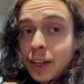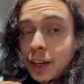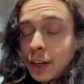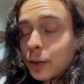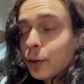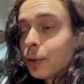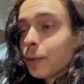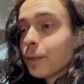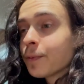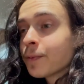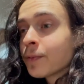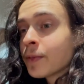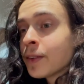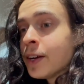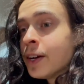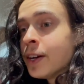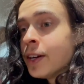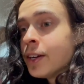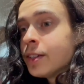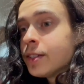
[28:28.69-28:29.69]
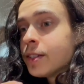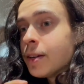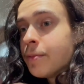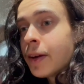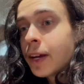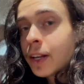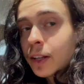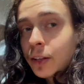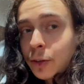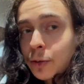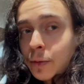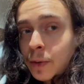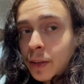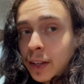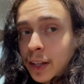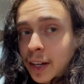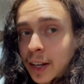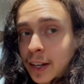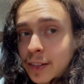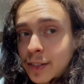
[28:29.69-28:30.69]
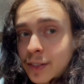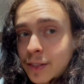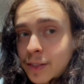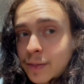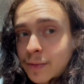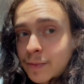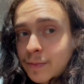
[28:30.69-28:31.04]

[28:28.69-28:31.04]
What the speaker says: hilt to make it look really nice.